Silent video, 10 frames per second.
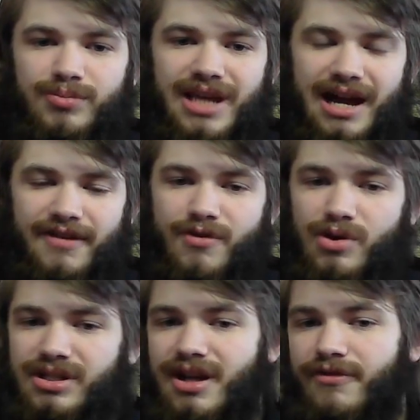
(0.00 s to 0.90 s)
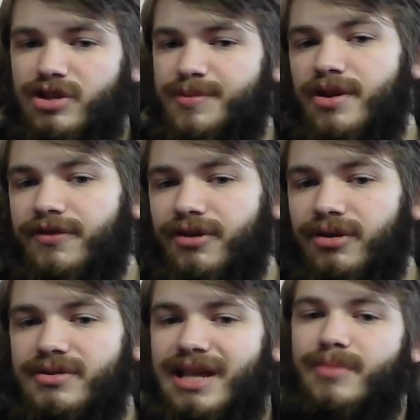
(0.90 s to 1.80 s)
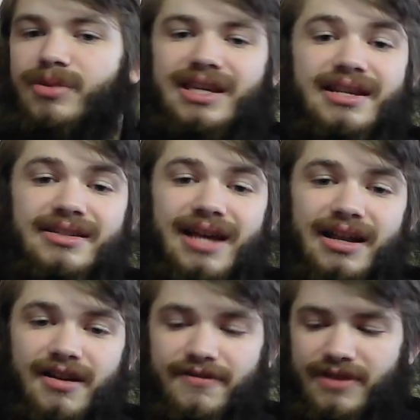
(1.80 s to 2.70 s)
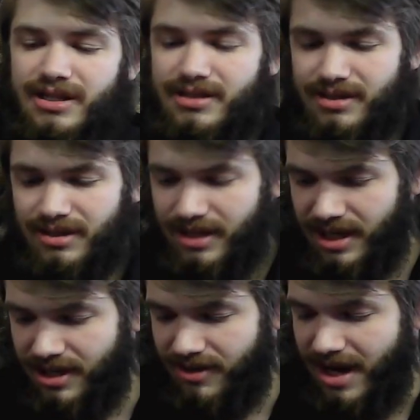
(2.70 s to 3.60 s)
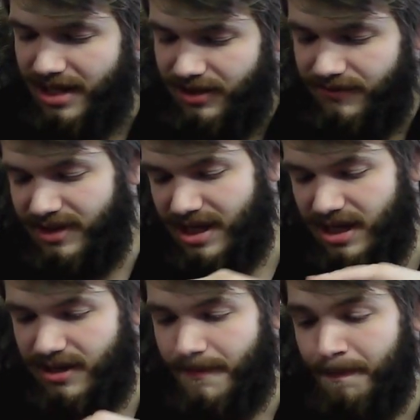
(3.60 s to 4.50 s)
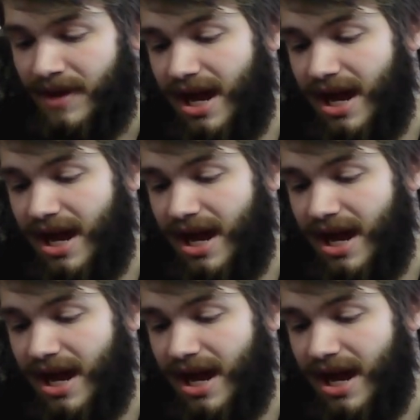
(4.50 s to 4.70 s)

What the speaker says: yeah, of course the cover is beautiful, same with the inside of it here, as you've seen,